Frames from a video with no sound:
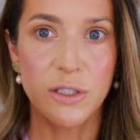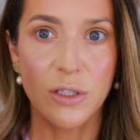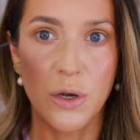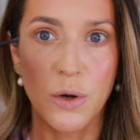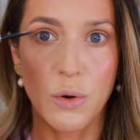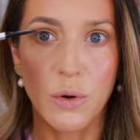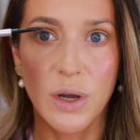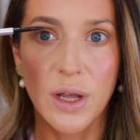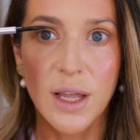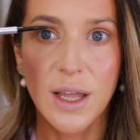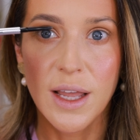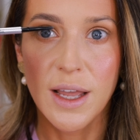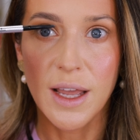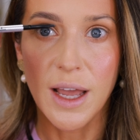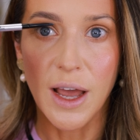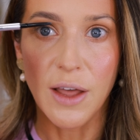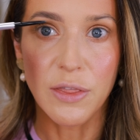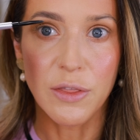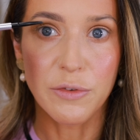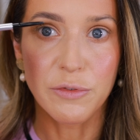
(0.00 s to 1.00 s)
So
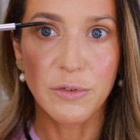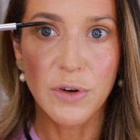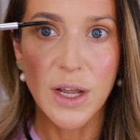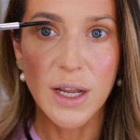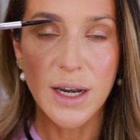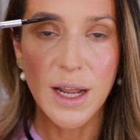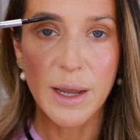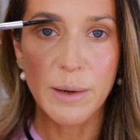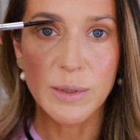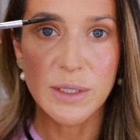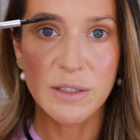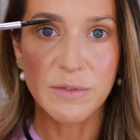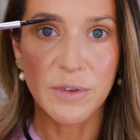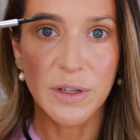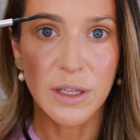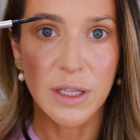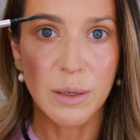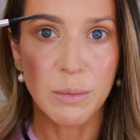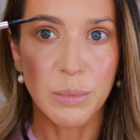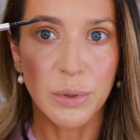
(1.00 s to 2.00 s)
at the front, I was
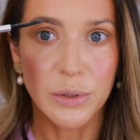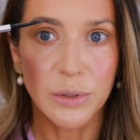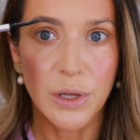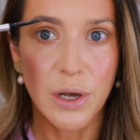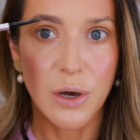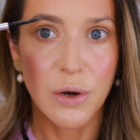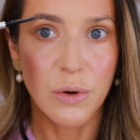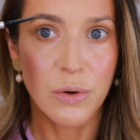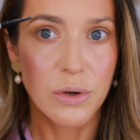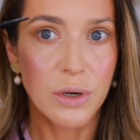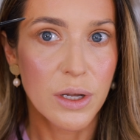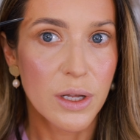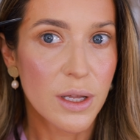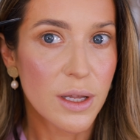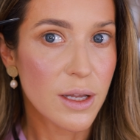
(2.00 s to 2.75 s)
filling below.